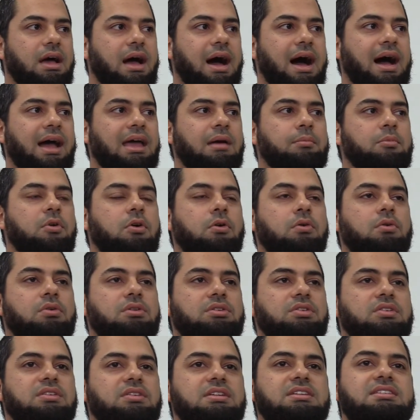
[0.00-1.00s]
I am
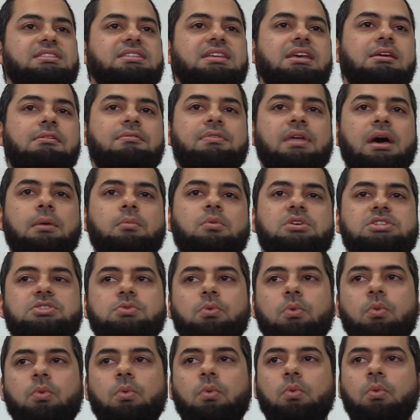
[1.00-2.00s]
going to deceive them
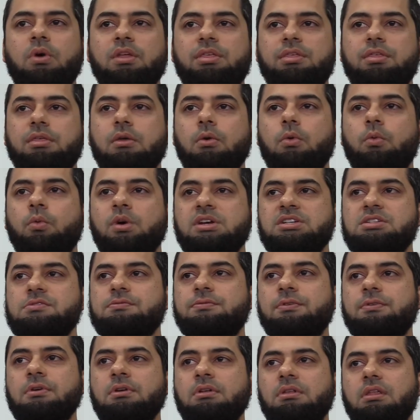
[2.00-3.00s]
with
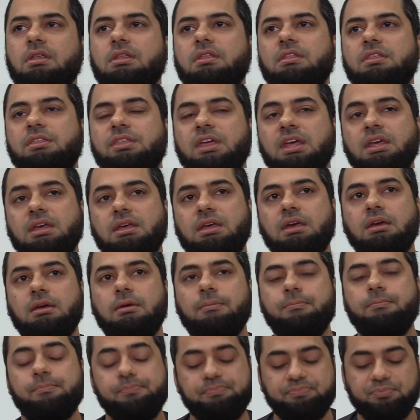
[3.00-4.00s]
wishful
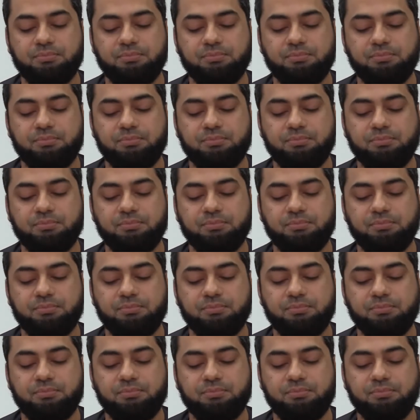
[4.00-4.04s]
thinking.